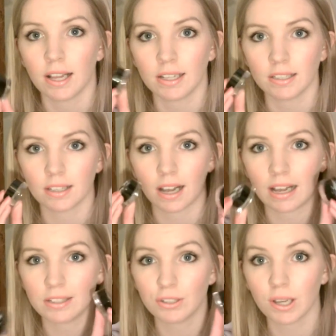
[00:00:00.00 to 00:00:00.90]
And
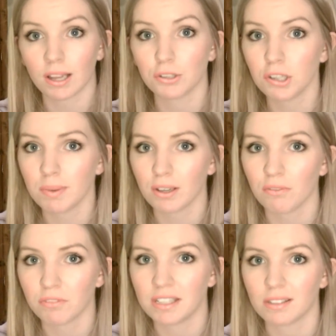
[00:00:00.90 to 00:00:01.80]
I took a bit
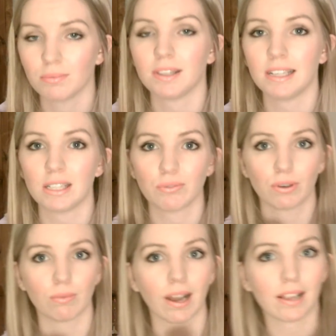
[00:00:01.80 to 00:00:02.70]
convincing with these
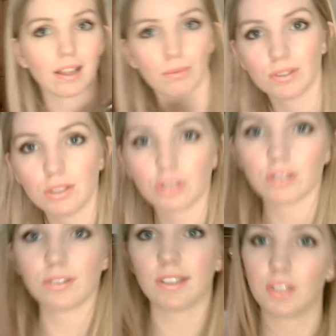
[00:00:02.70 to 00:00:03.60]
for a while. I wasn't
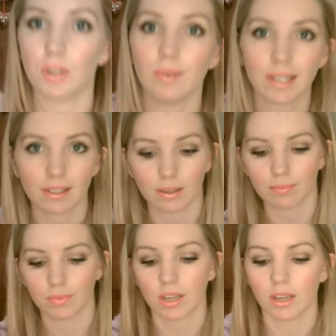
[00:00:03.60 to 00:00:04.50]
too into
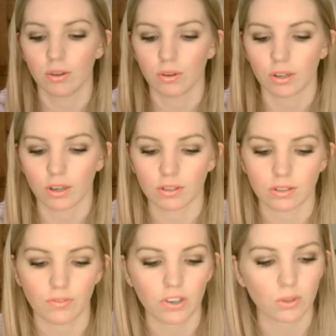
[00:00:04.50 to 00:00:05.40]
them,
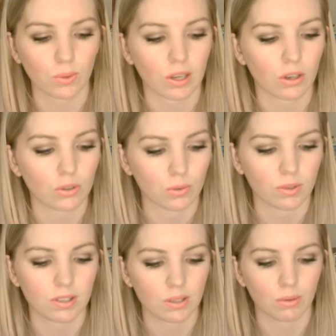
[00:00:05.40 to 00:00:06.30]
because the first one I got
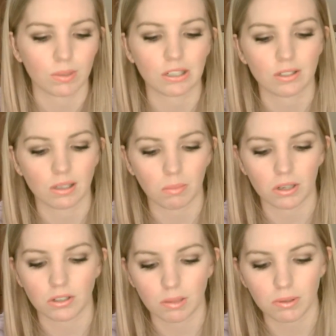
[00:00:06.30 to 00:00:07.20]
was this one, which is
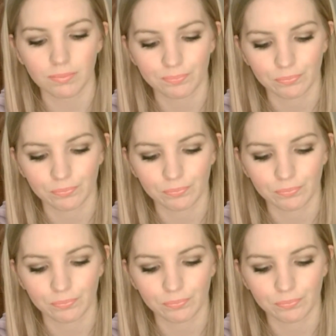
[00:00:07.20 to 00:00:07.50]
Sippin'n'Dippin.